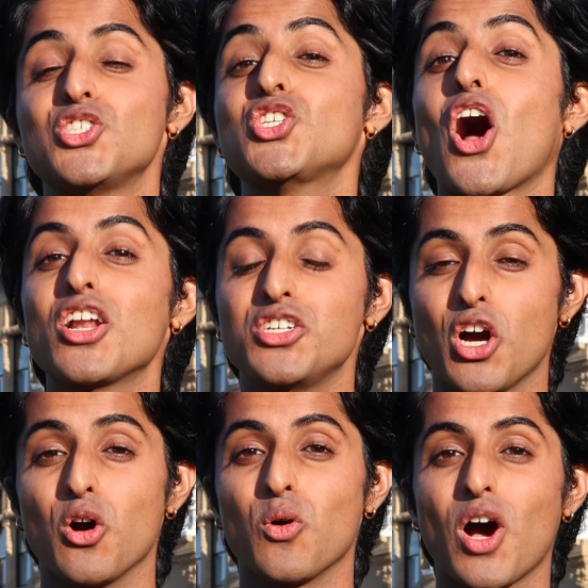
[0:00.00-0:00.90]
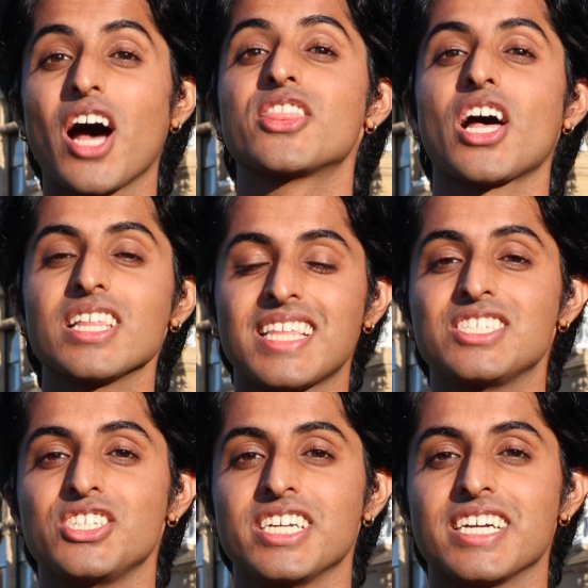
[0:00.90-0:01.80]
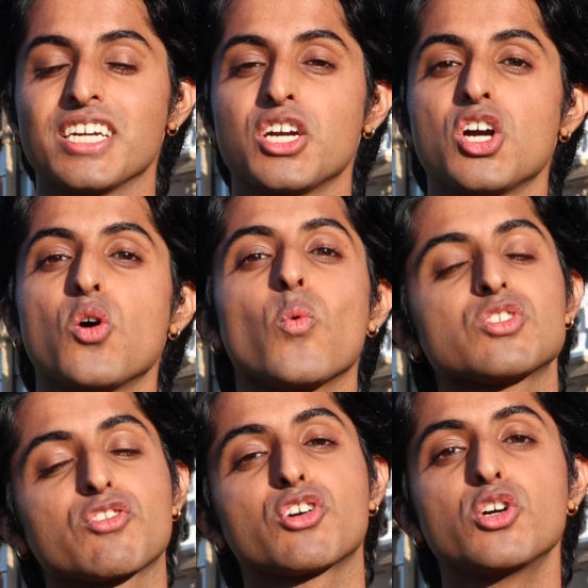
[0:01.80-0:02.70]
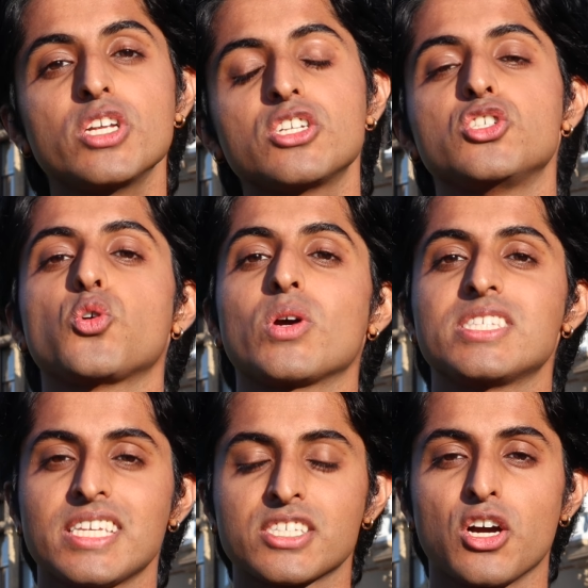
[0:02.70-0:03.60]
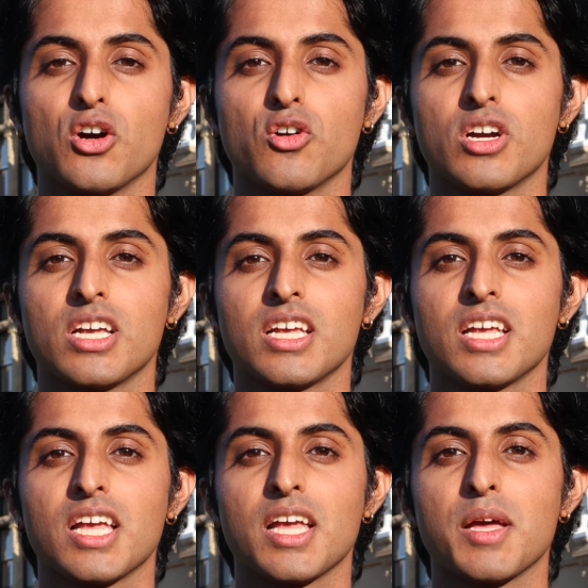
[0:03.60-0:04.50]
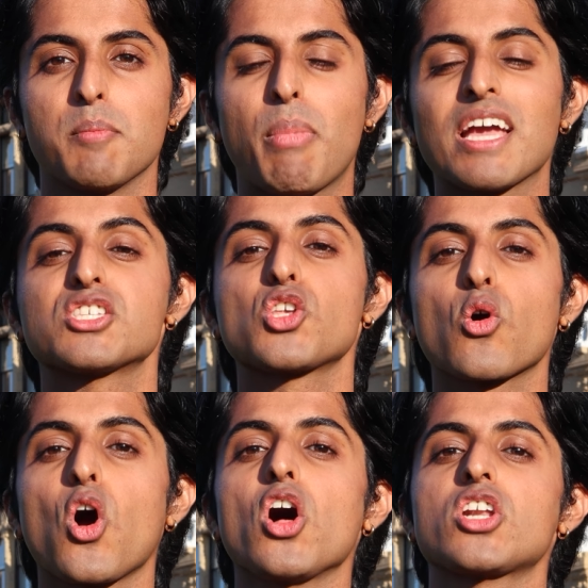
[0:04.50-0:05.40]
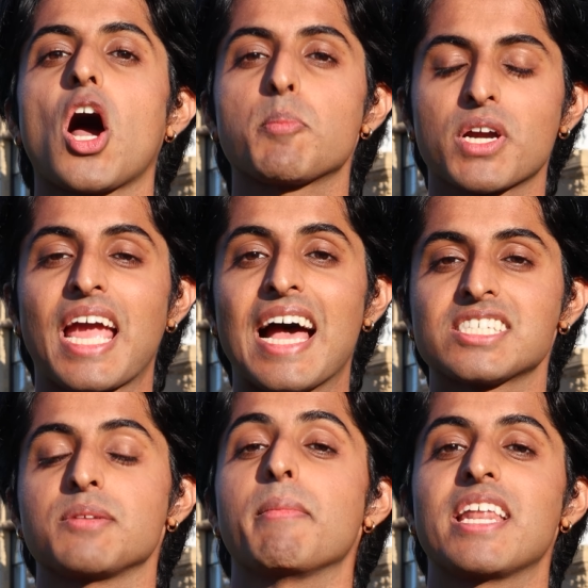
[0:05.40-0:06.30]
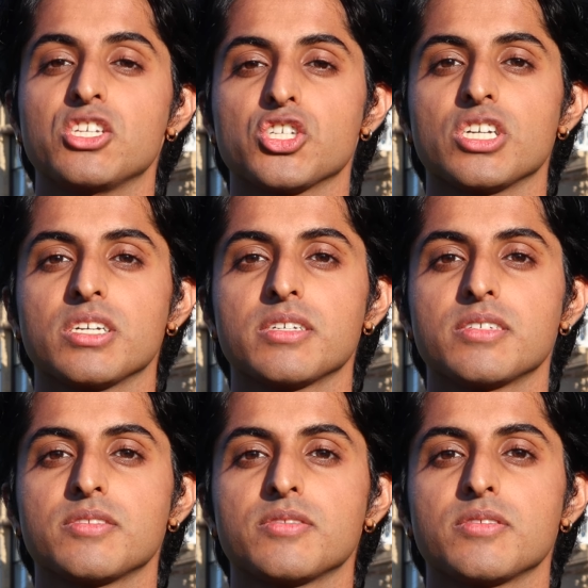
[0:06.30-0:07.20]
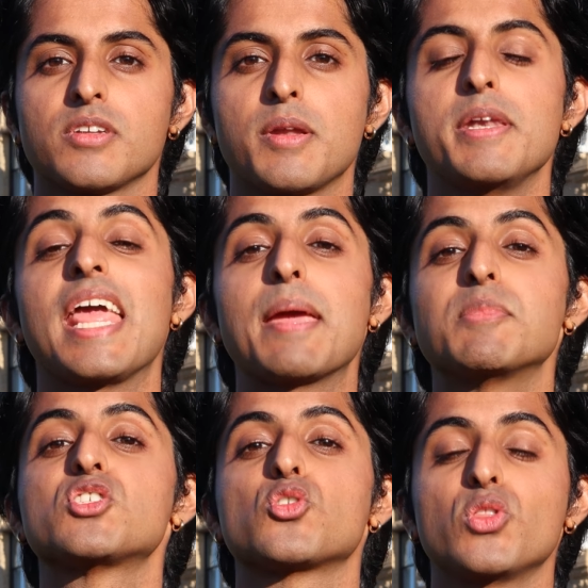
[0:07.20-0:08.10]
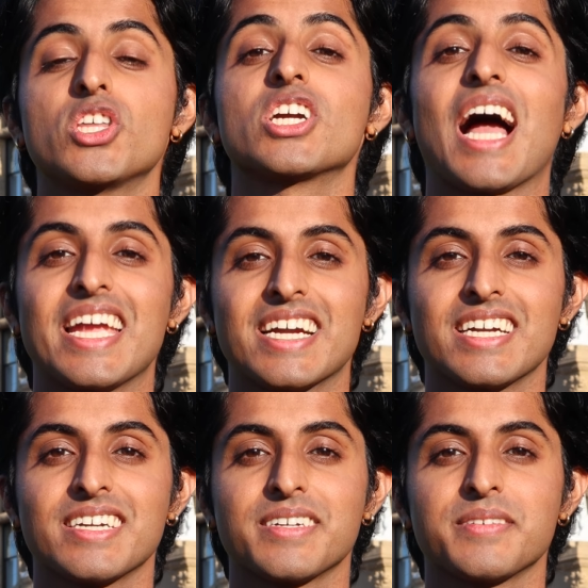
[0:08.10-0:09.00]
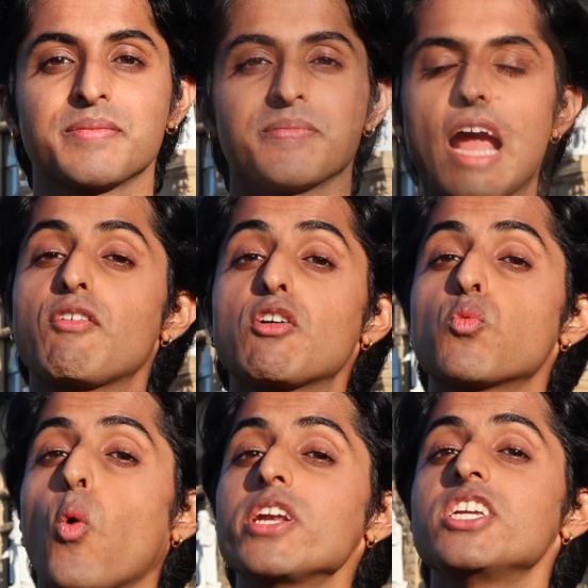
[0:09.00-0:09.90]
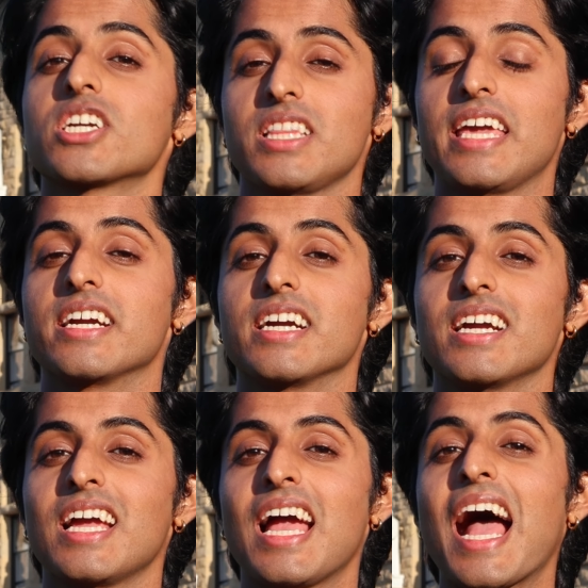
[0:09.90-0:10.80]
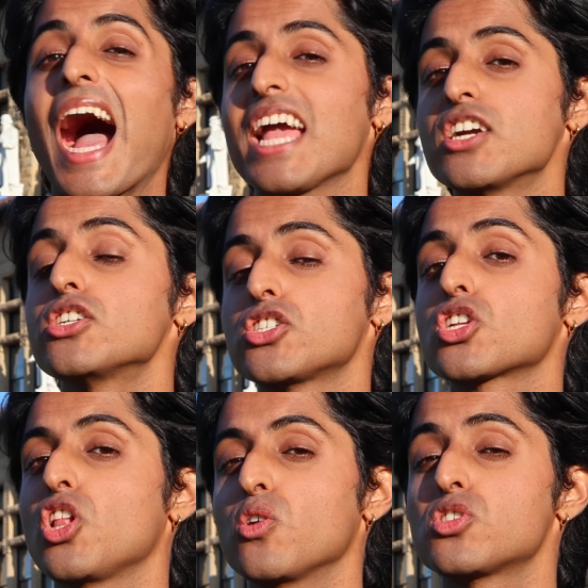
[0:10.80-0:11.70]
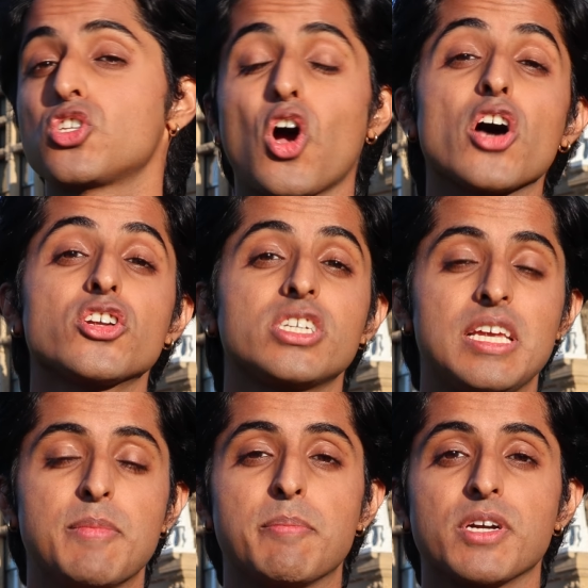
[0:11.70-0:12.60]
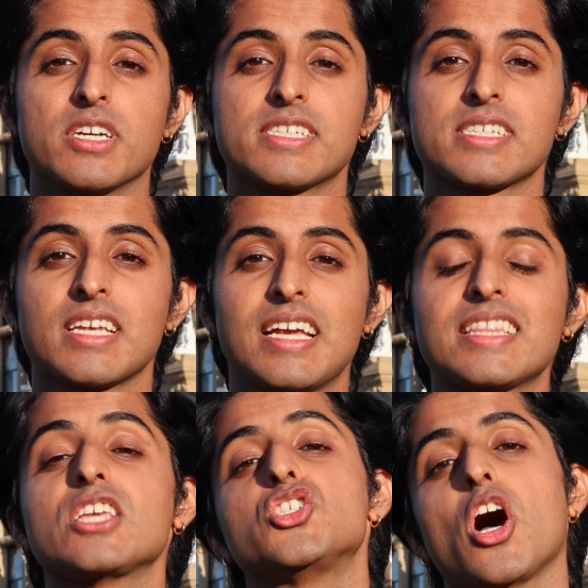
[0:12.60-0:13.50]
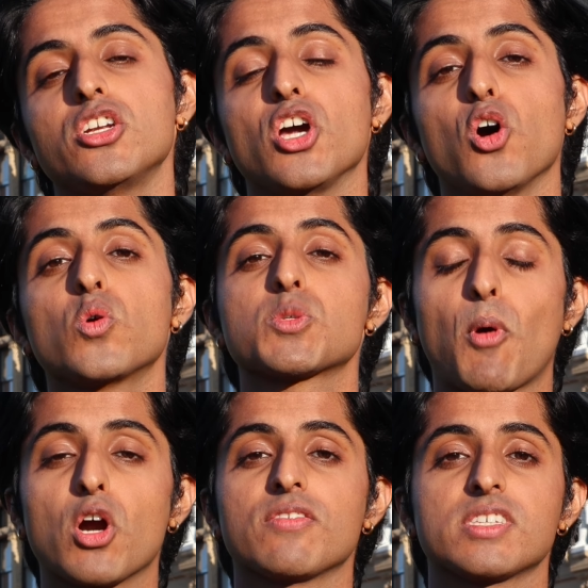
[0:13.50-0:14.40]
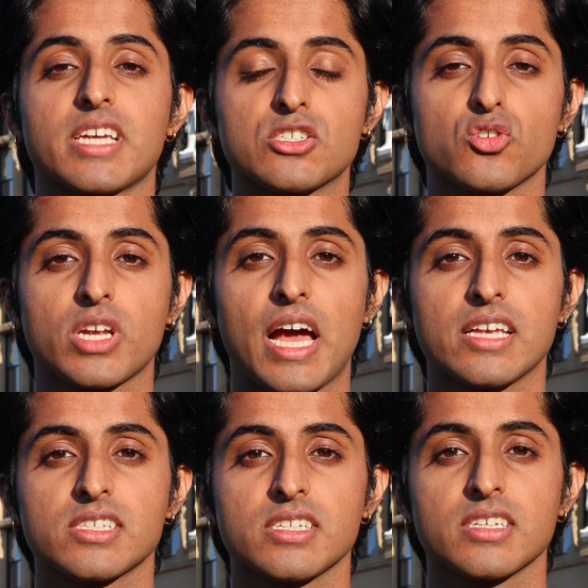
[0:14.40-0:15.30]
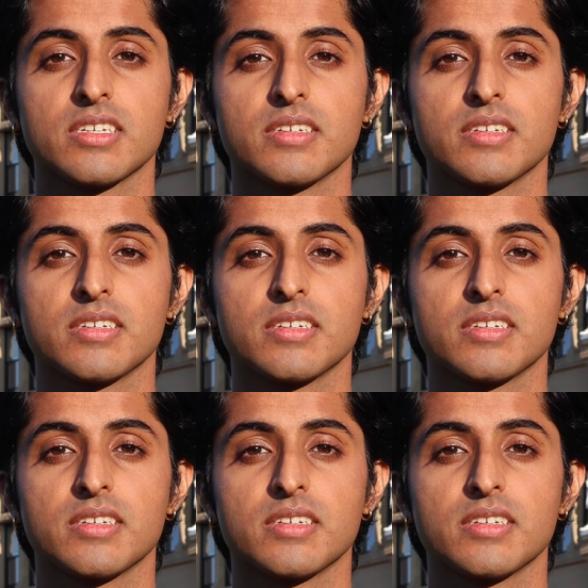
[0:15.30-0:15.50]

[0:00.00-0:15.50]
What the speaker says: John Doe, a Dalit engineer, was recruited to join Cisco by a so-called upper caste manager named Sundar Iyer. Around 1 year later, Iyer disclosed to other team members that John Doe was part of the scheduled caste.